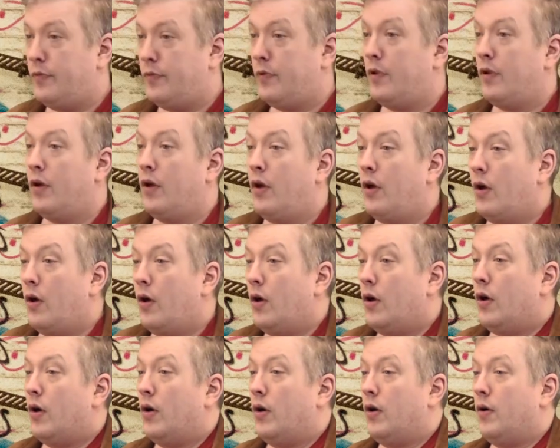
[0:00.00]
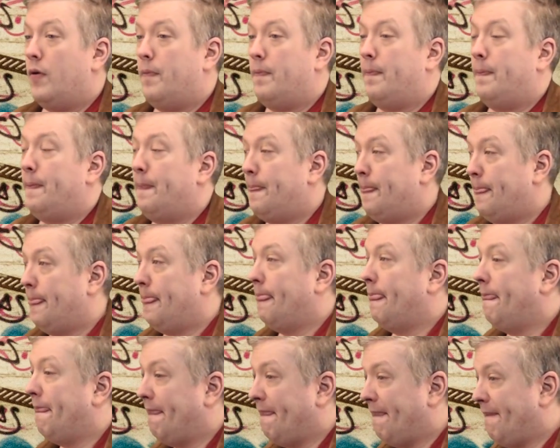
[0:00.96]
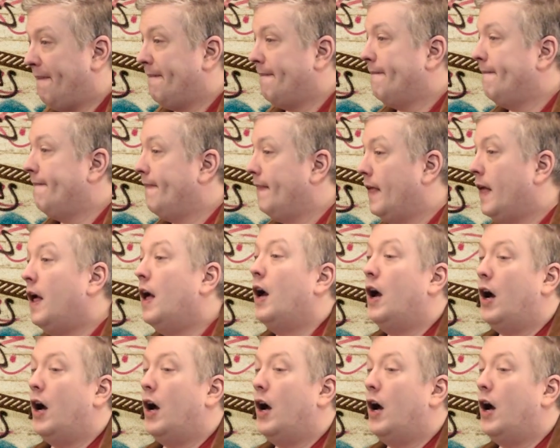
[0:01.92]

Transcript: go to the reverse shot, literally